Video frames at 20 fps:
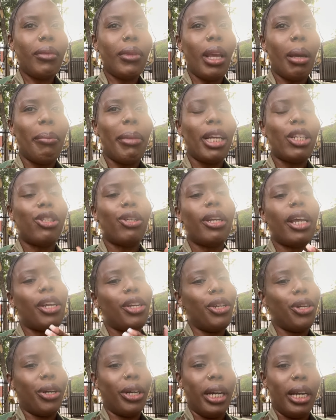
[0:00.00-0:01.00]
make sure that
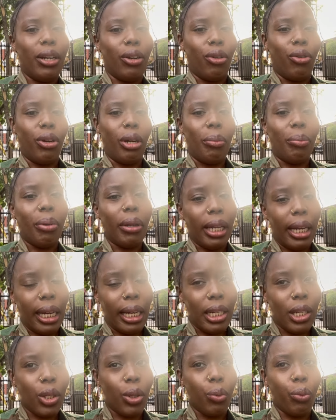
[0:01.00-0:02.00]
you're in a good
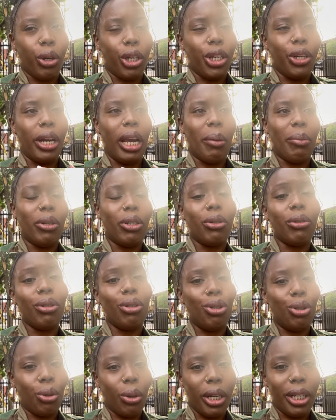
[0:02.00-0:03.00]
place where you're able to
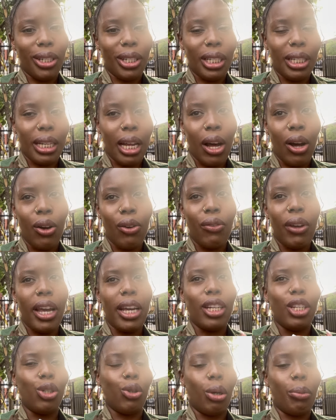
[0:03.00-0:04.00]
enjoy yourself and
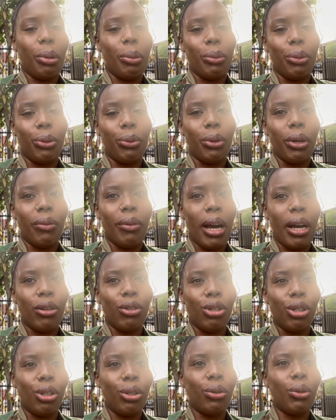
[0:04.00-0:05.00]
enjoy people who are
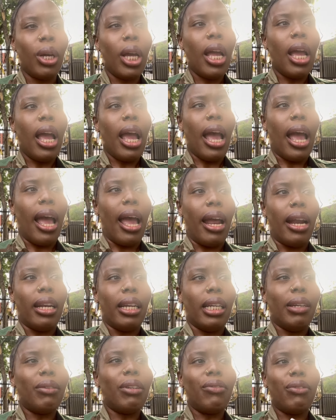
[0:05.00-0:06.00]
around you. And
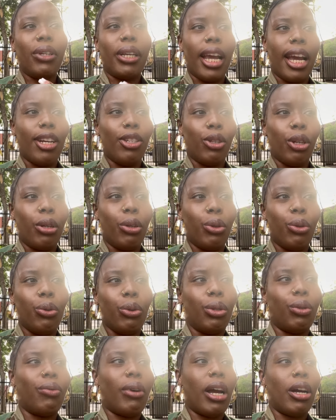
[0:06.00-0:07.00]
even if you can't enjoy
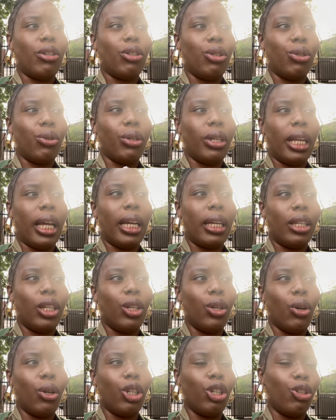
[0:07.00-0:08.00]
who's around you, or like, you
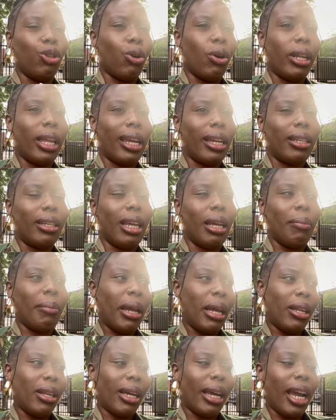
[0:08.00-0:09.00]
know, like, they
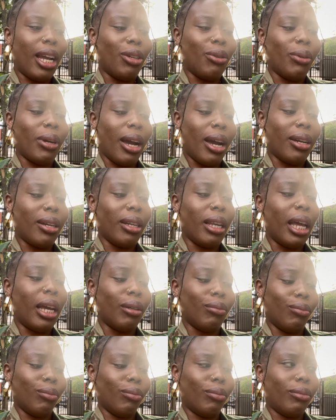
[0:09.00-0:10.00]
may look at you kind of
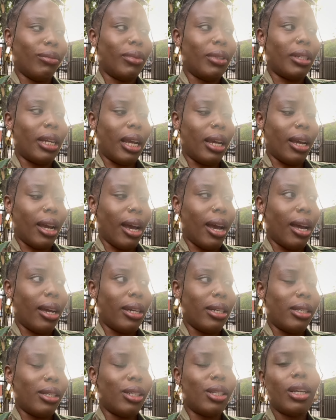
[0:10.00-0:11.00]
like stank
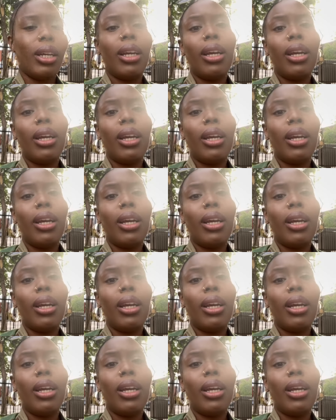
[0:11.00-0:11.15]
eye-ish.